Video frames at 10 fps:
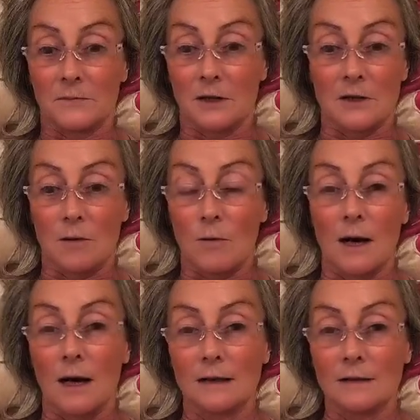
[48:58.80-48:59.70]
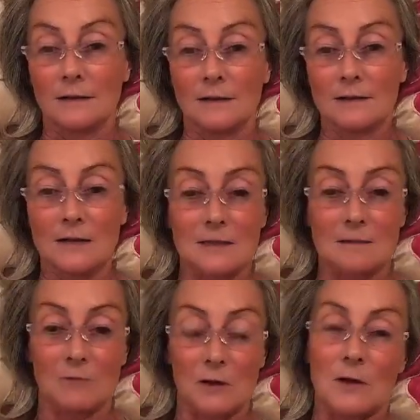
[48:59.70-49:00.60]
Don't know why. Just
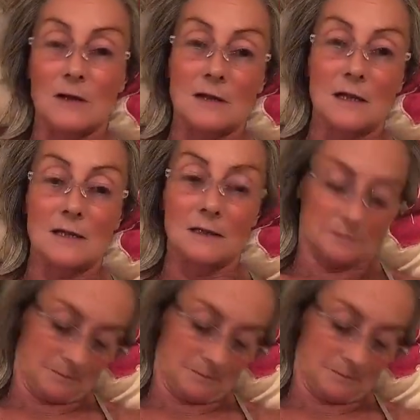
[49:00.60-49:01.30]
one of those things.